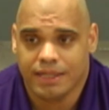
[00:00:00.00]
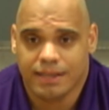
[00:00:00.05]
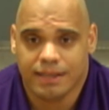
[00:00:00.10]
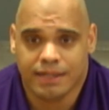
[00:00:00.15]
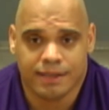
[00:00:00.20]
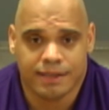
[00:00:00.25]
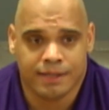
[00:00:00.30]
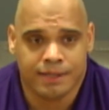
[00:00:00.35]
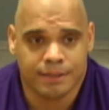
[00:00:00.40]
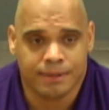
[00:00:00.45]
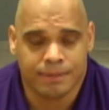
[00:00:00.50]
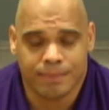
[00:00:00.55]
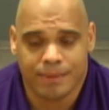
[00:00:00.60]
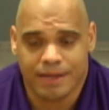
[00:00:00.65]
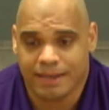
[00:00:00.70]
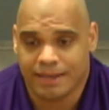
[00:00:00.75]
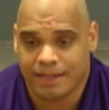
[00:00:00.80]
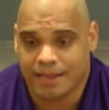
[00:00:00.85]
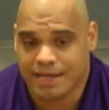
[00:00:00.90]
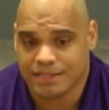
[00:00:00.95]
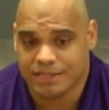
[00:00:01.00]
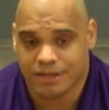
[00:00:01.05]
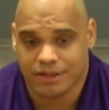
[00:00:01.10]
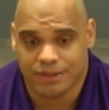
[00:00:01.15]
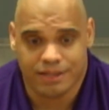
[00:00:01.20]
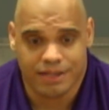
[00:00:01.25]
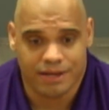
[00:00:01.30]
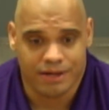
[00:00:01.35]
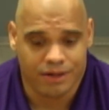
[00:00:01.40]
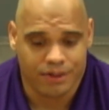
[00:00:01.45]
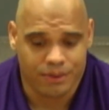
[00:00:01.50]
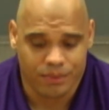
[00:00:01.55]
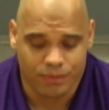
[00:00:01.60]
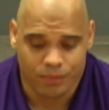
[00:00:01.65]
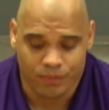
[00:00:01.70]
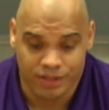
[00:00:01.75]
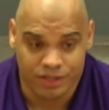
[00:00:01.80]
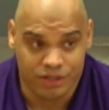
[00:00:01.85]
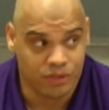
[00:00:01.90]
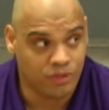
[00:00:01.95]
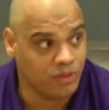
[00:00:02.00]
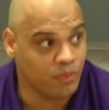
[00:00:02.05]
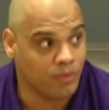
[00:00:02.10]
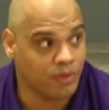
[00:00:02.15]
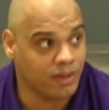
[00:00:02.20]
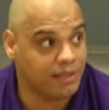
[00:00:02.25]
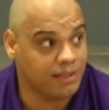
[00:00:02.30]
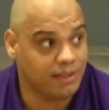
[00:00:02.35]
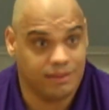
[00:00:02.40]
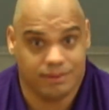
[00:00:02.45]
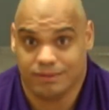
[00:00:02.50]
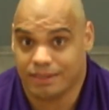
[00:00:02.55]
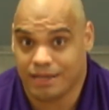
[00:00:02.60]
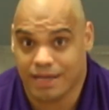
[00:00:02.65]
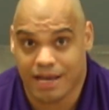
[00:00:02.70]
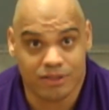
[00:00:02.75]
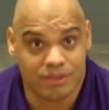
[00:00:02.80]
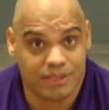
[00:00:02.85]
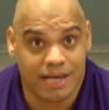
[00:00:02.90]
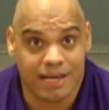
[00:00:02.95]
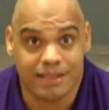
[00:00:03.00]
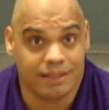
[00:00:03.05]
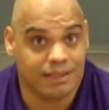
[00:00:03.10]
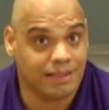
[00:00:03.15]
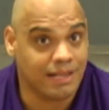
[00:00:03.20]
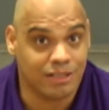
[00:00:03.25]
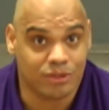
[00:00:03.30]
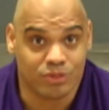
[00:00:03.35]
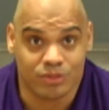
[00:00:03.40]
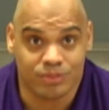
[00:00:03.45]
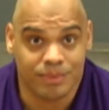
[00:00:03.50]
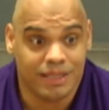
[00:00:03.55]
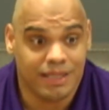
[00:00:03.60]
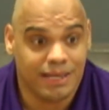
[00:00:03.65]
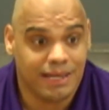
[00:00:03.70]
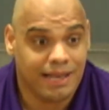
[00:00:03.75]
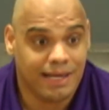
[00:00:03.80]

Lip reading: and guys that are willing to do the work outside of the classroom,